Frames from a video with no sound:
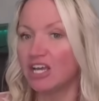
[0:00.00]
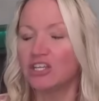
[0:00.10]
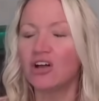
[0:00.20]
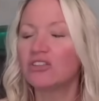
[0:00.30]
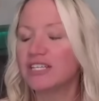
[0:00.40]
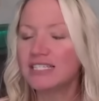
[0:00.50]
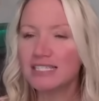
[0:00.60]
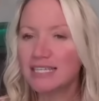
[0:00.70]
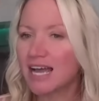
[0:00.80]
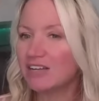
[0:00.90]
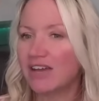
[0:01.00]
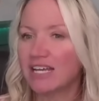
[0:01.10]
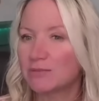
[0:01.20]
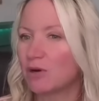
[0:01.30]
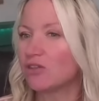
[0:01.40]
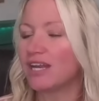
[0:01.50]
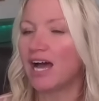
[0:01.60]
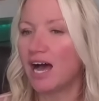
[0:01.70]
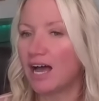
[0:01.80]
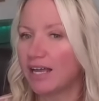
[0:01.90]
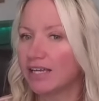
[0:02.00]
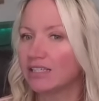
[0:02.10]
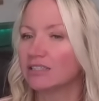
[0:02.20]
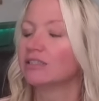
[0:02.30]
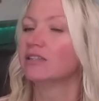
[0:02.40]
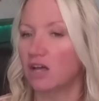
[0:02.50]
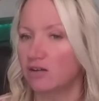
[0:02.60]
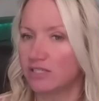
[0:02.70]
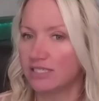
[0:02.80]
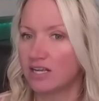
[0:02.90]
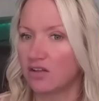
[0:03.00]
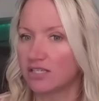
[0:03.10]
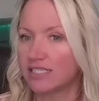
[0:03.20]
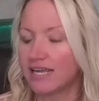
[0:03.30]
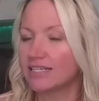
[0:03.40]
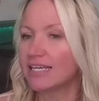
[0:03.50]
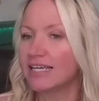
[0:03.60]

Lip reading: Y'all, this is the kind of expert that I love to see on the stand.